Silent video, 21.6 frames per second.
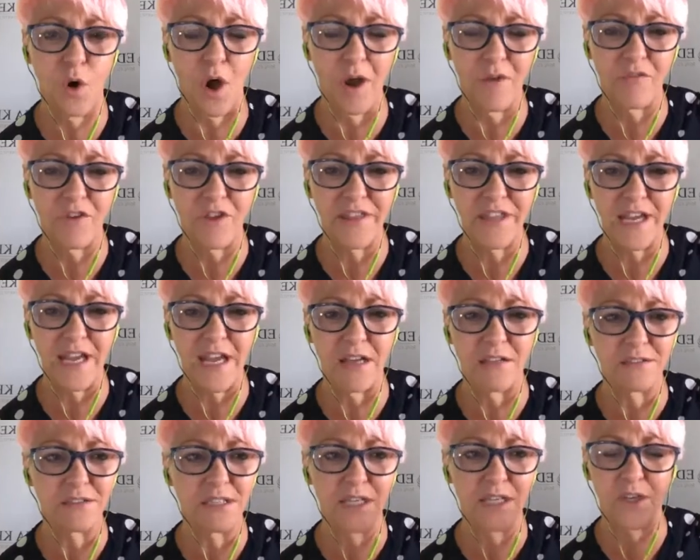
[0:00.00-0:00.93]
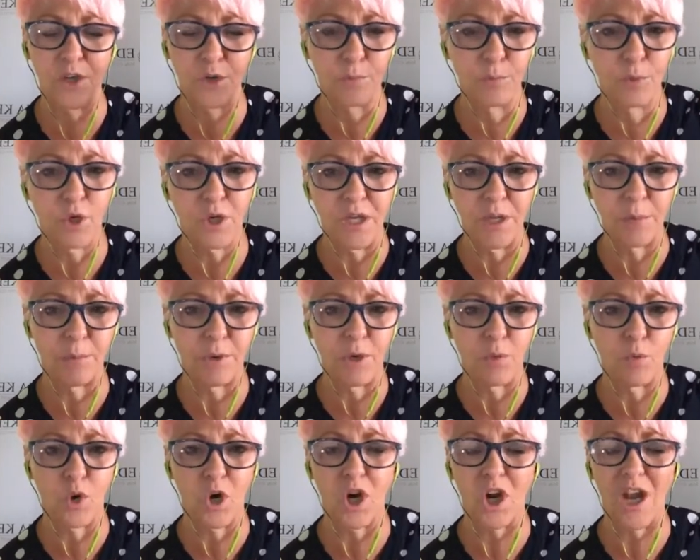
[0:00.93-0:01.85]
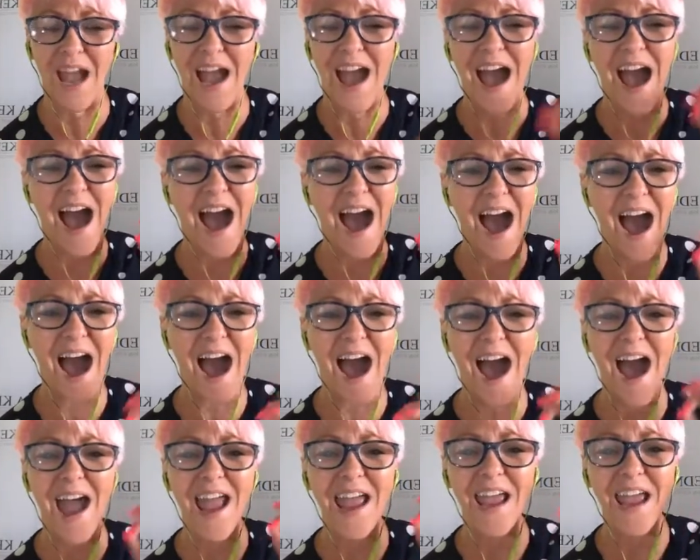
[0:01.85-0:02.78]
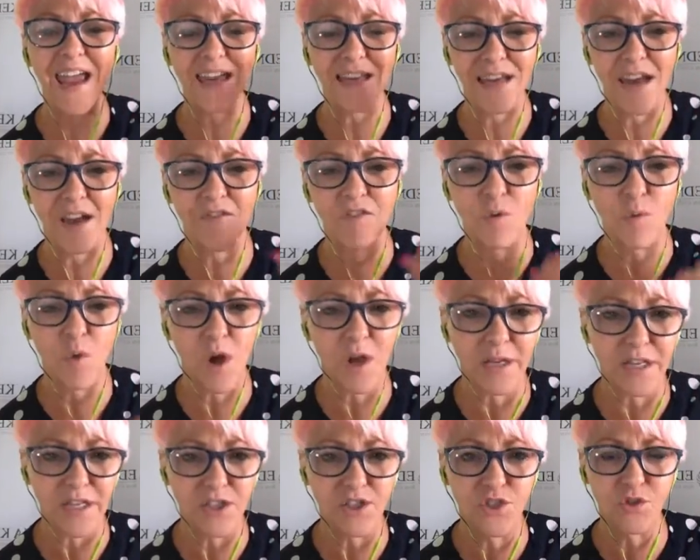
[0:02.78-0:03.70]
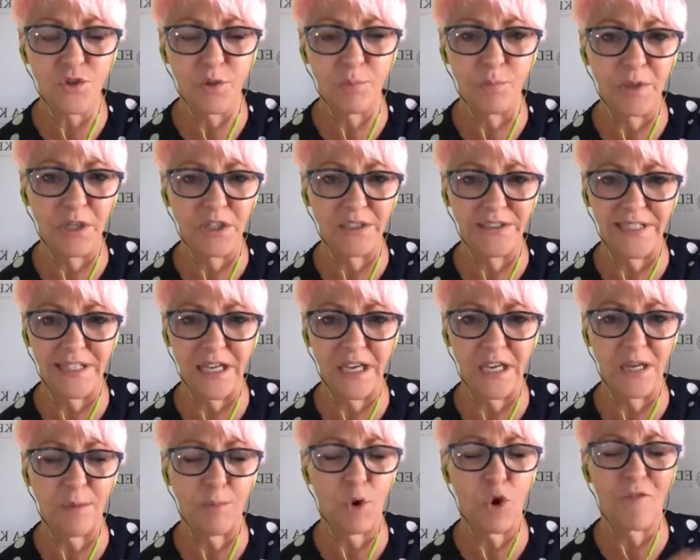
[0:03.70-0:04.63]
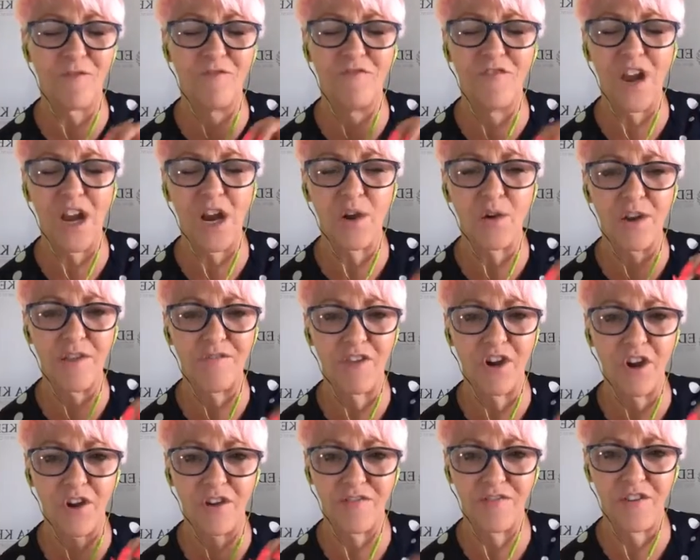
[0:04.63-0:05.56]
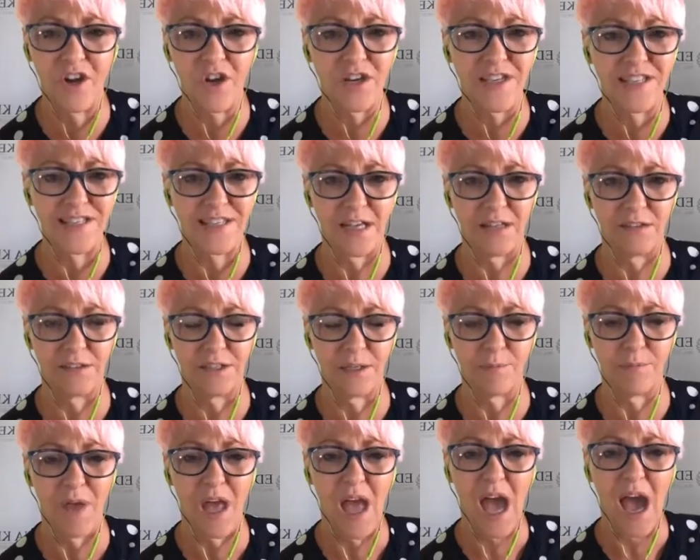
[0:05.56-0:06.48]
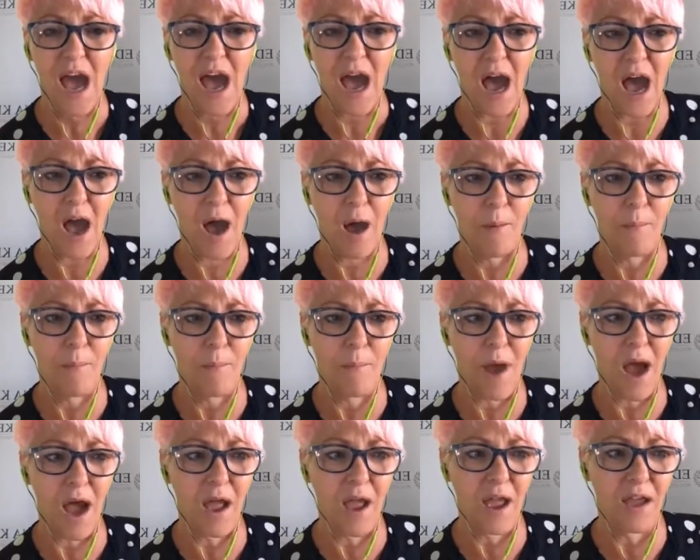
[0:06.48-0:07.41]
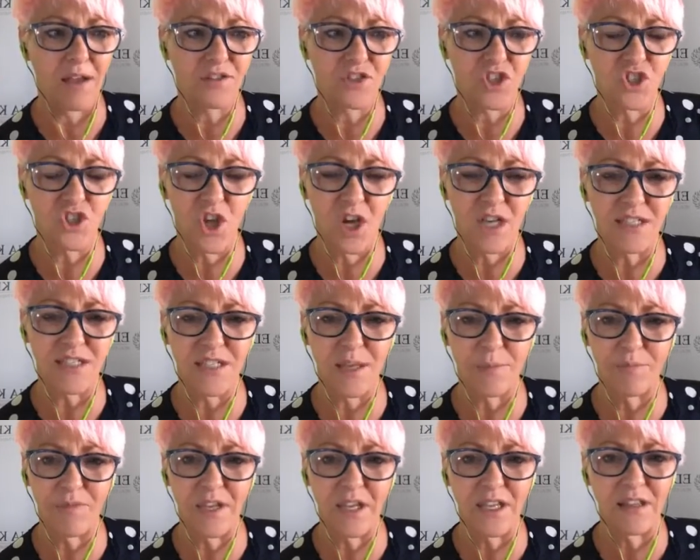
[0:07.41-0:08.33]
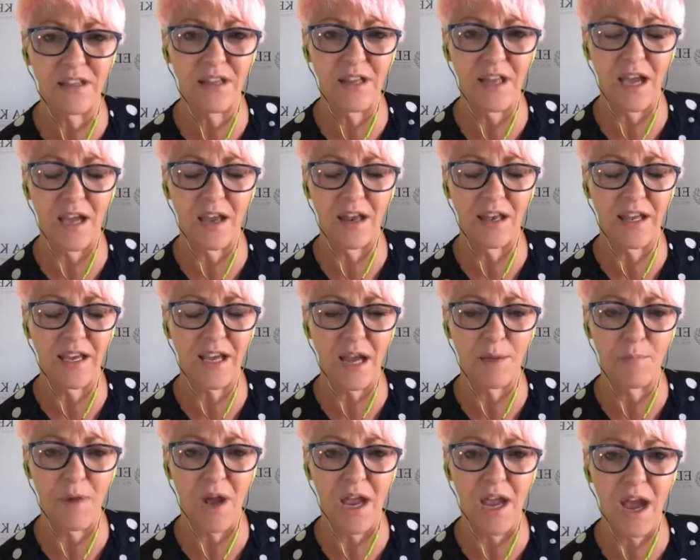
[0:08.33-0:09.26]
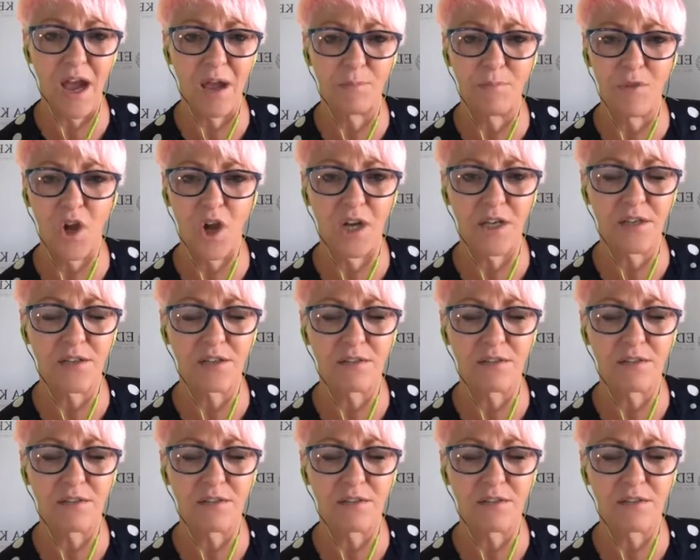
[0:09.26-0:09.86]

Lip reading: everything else, like your bookkeeping work. I never walk into a building anymore. Very, very, very seldom. It's not something like my